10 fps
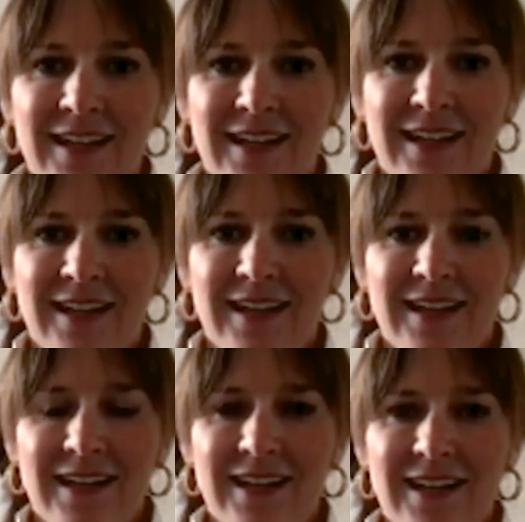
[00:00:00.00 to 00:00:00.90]

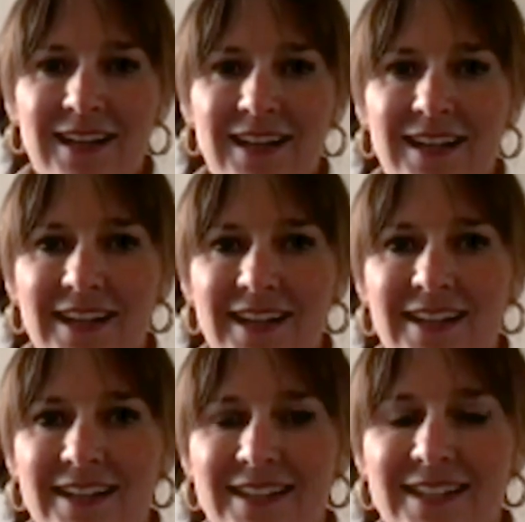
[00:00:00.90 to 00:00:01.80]

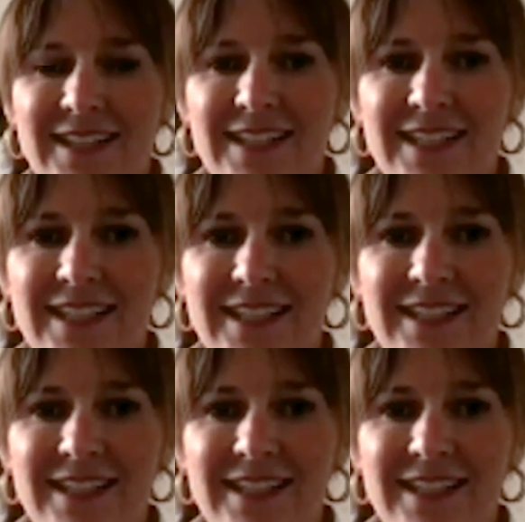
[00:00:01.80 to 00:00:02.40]
[no speech]